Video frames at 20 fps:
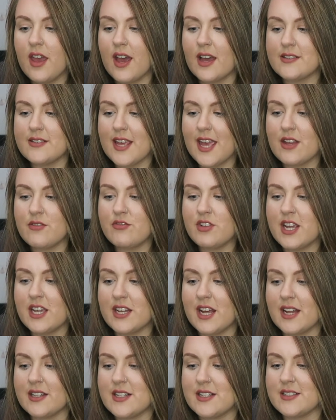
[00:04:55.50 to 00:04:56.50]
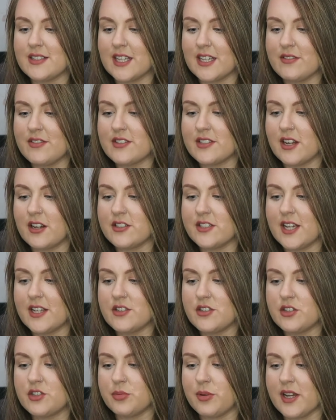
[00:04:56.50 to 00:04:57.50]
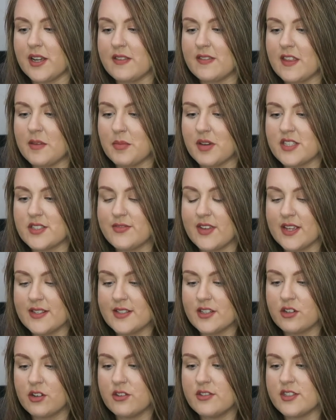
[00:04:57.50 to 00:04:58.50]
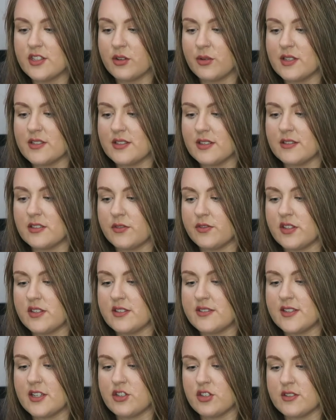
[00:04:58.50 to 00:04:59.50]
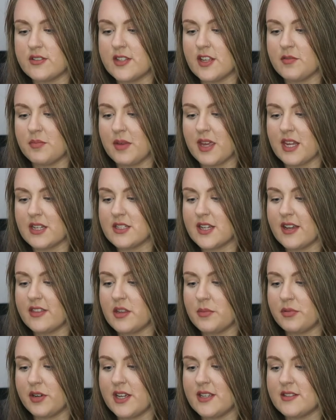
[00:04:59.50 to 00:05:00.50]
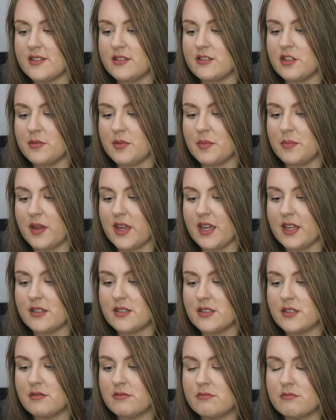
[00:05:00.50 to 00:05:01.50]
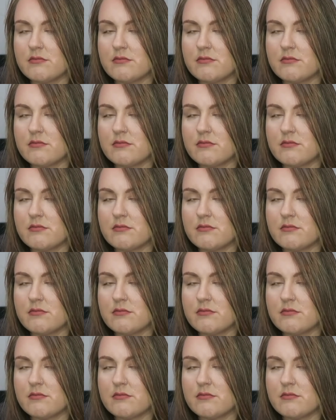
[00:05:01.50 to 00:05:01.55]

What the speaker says: As Henry and Addie's lives start to intertwine, they must face the consequences of the decisions they've made and the prices to be paid.